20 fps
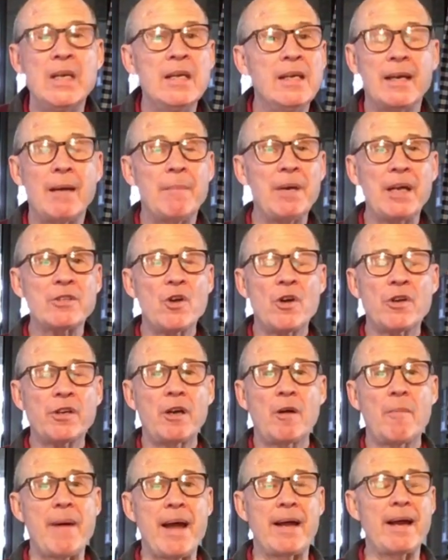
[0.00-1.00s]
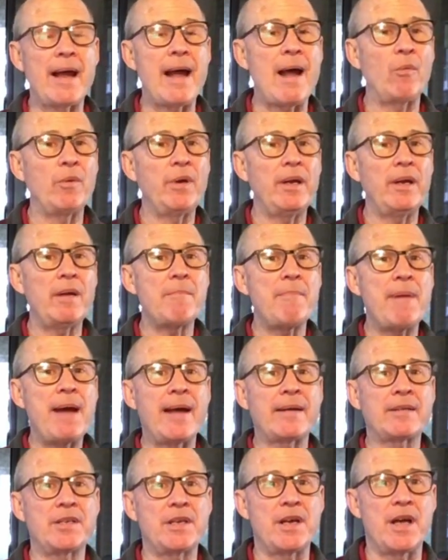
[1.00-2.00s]
And I'm not talking about how would it
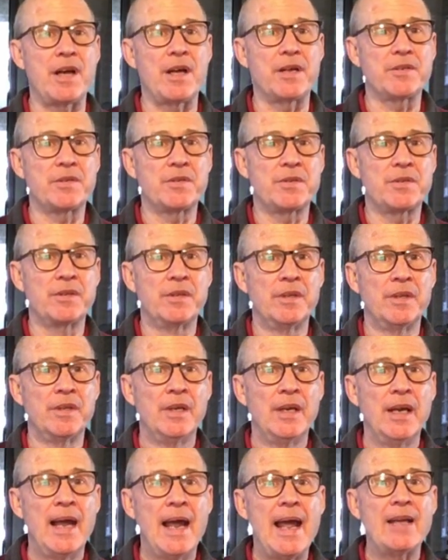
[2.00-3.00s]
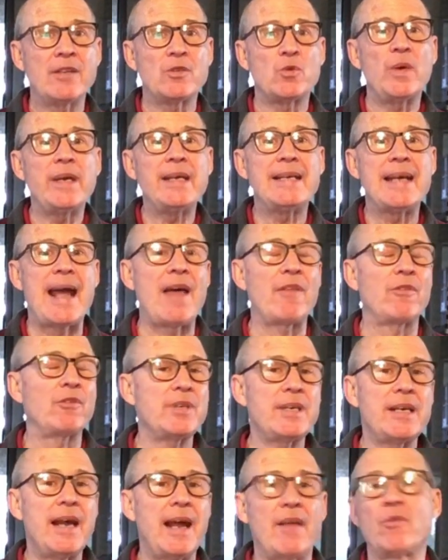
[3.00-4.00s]
impact us as we gather
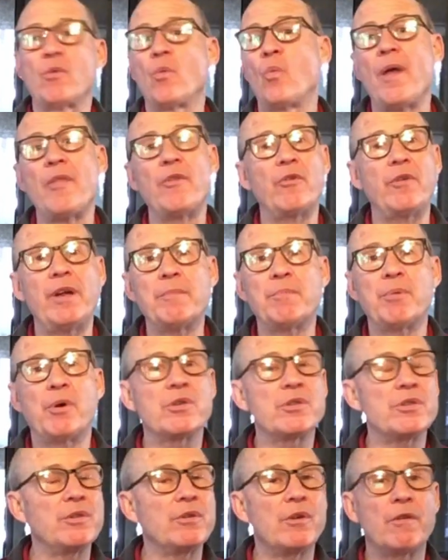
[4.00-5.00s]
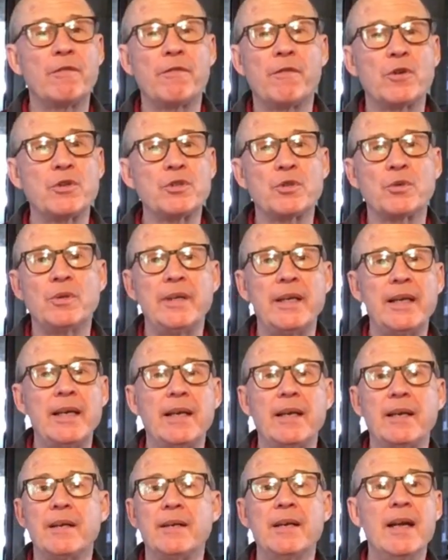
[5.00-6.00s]
together, whether in person or virtually,
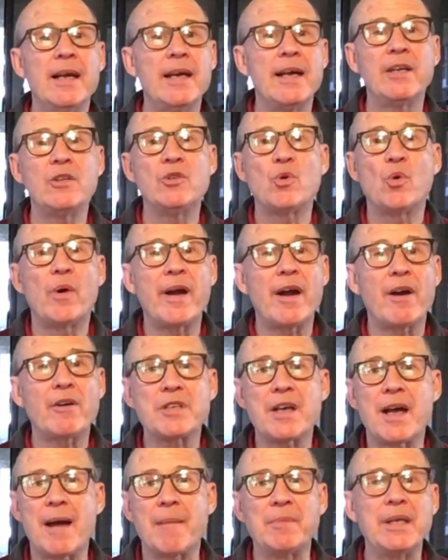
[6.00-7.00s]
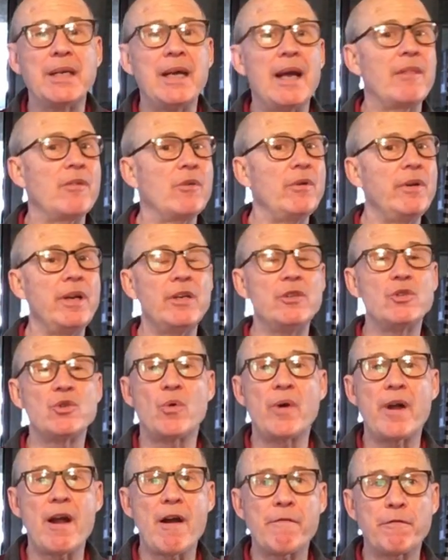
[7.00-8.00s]
and enjoy our time together and
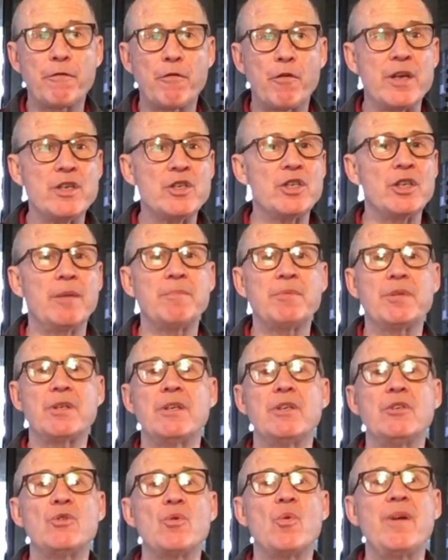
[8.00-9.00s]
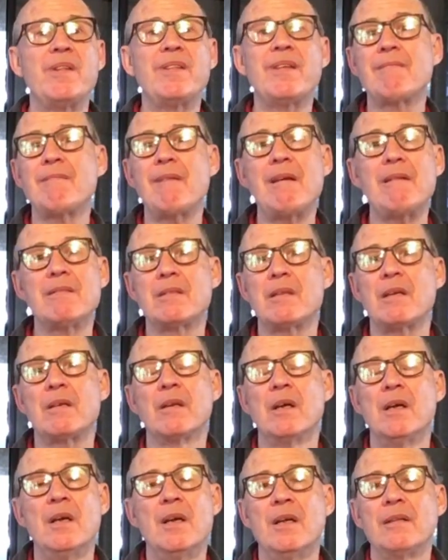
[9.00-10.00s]
enjoy our friendships and enjoy the things
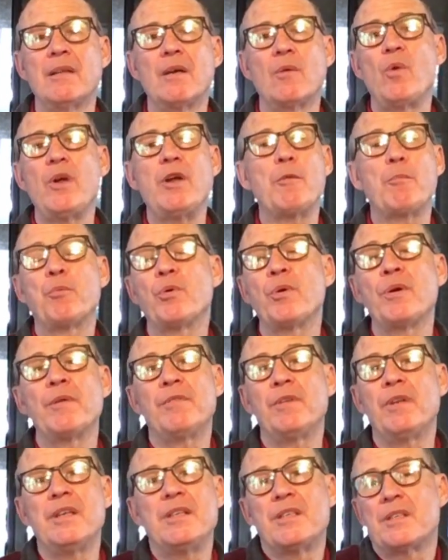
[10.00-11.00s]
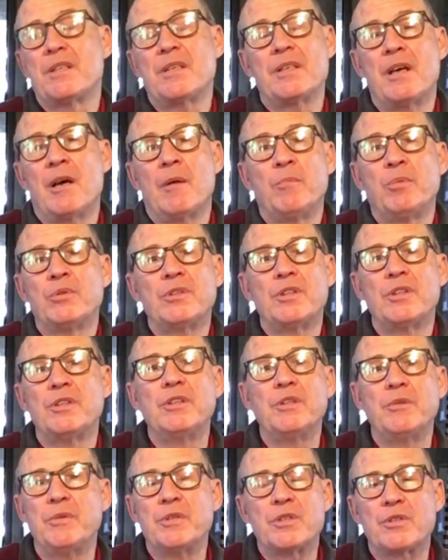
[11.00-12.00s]
that we are privileged and humbled to
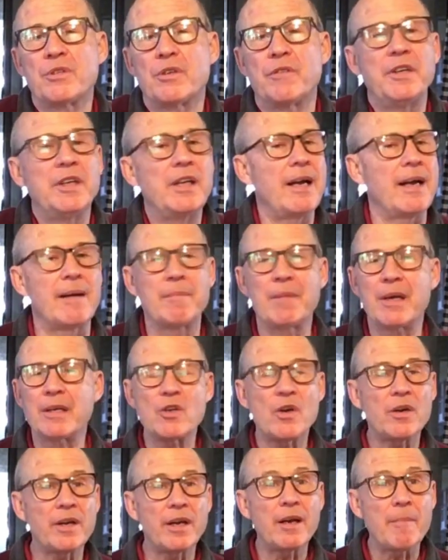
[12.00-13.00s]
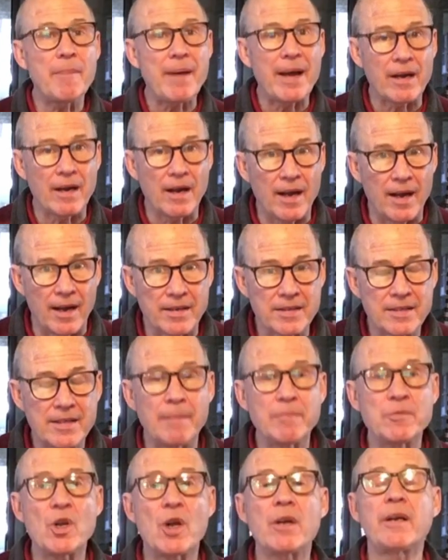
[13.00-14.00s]
do in serving God. I'm not talking about us.
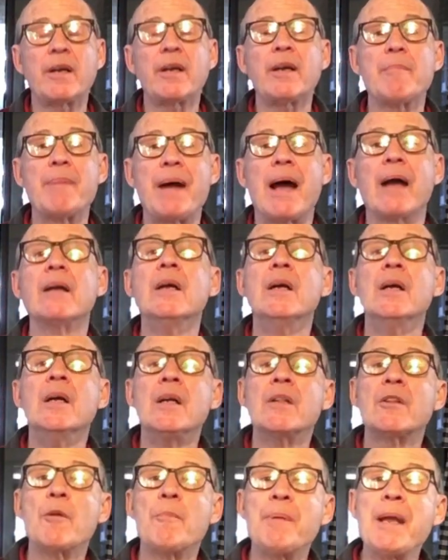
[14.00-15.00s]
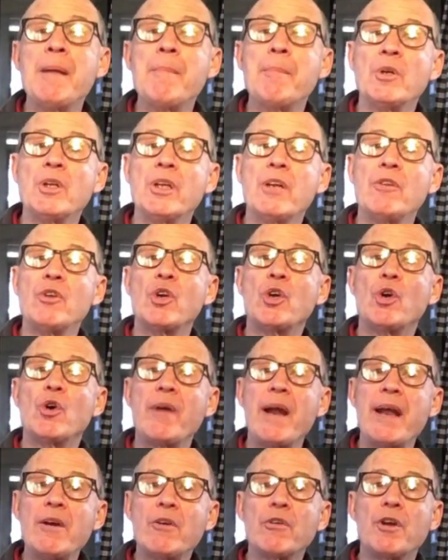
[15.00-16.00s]
I'm talking about the people in the
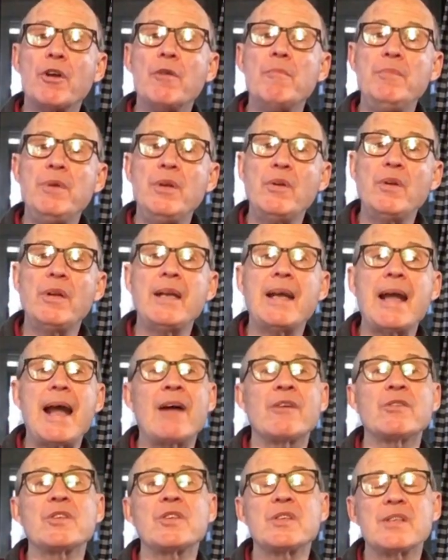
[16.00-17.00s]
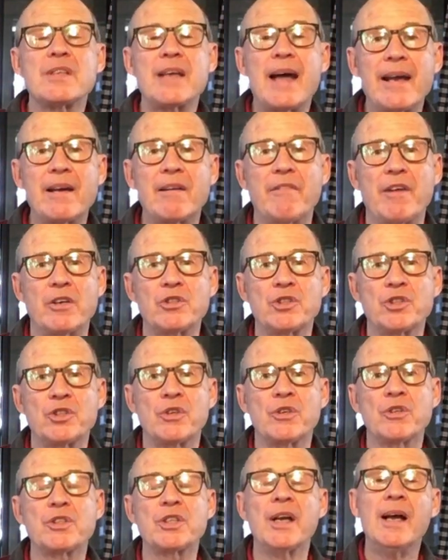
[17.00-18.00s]
greater community outside of our
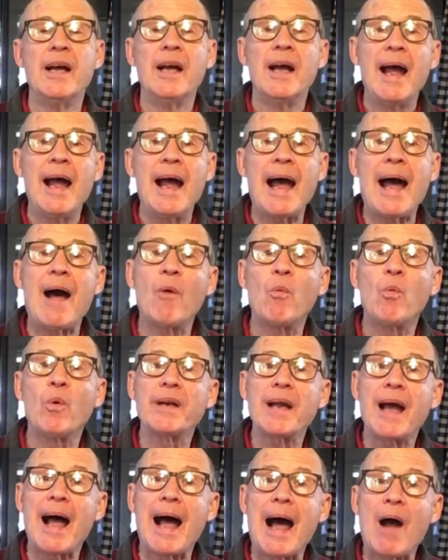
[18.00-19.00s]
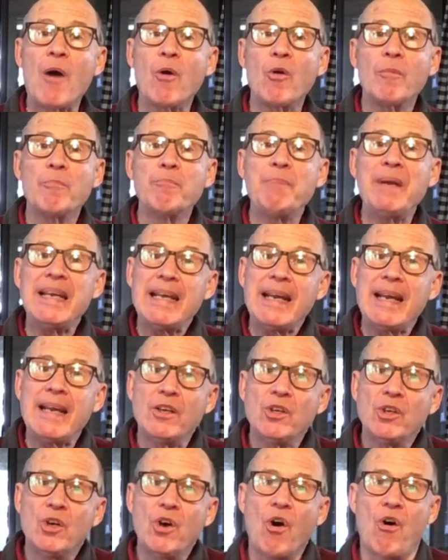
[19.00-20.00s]
church. How would our
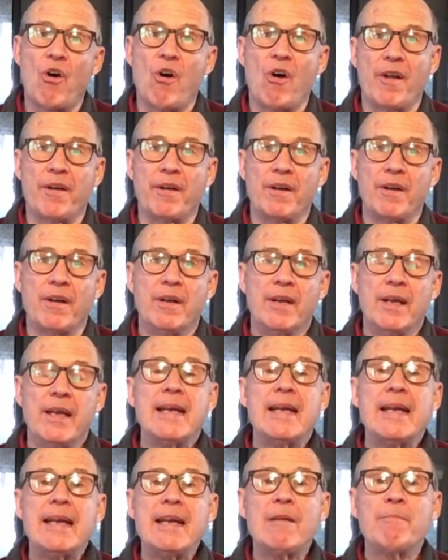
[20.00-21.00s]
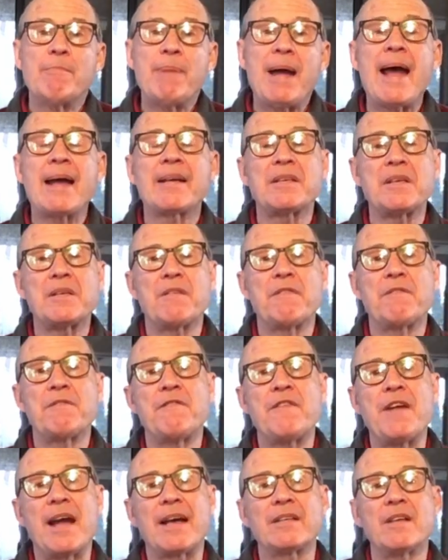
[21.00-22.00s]
being gone impact and
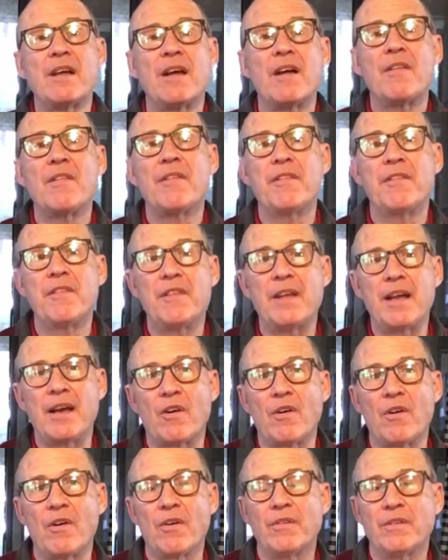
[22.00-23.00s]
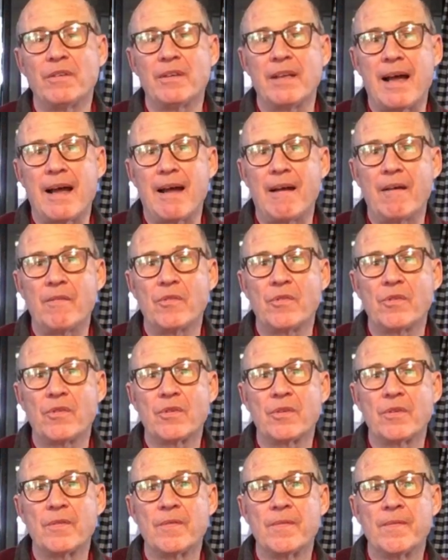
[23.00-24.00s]
affect their
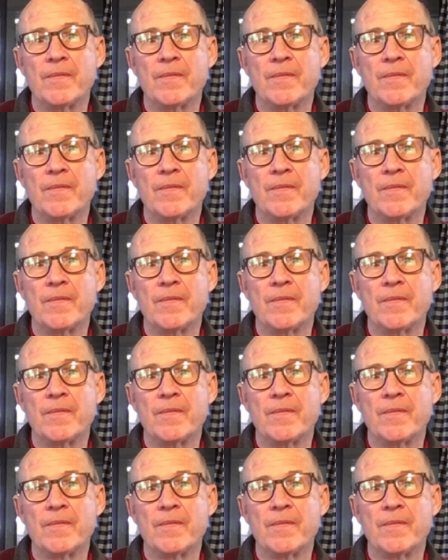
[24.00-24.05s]
lives?